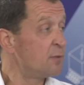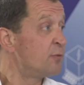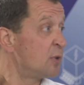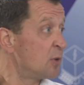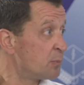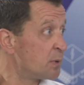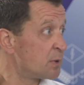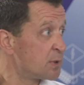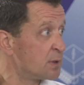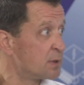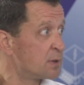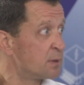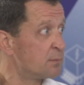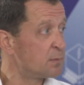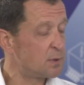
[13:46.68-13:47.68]
field bus
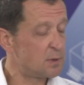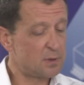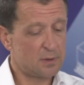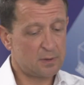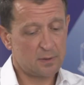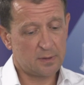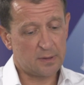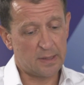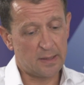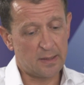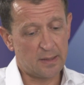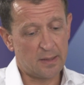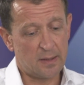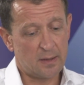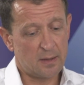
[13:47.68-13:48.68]
systems,
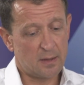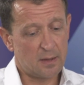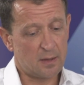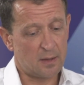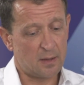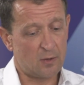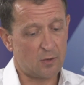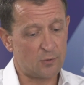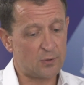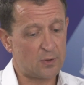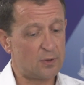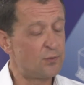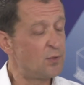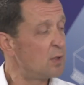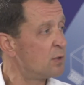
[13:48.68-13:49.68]
clearly, also
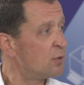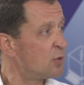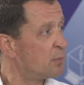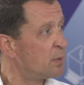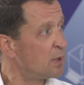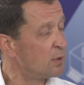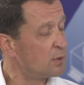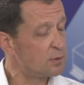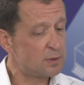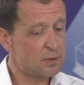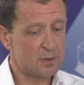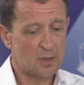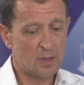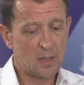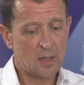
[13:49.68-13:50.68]
continue to be used,